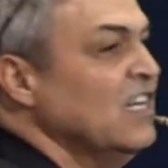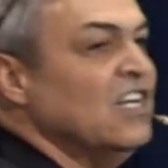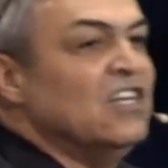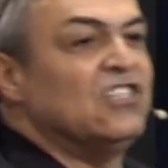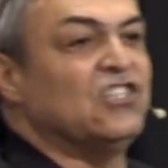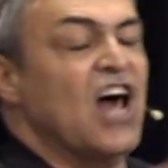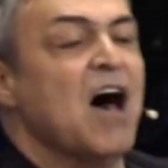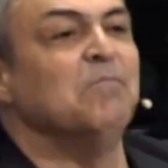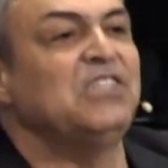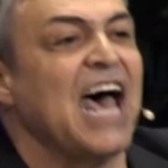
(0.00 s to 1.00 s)

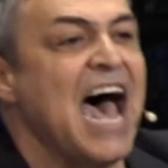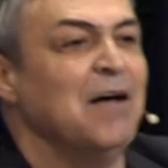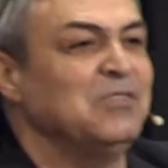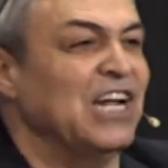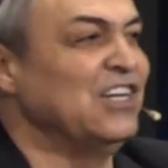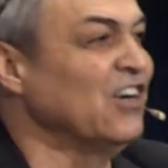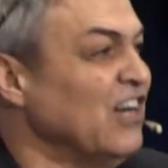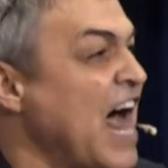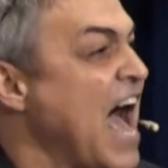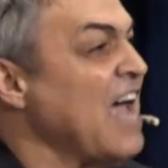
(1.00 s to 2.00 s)
Sometimes in your
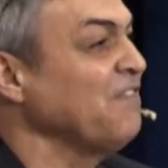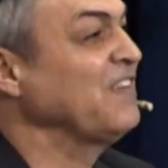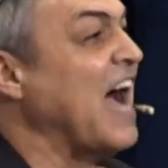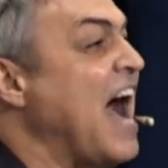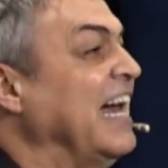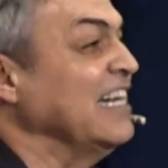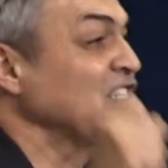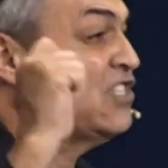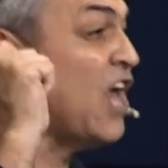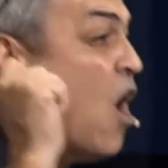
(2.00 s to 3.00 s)
life, God is
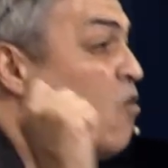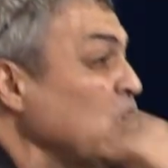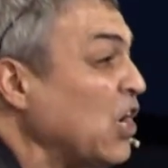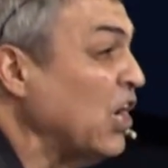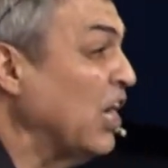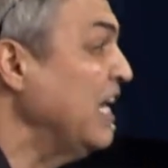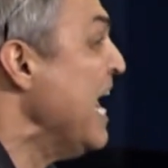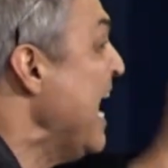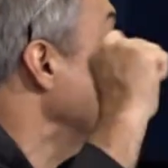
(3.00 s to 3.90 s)
so good and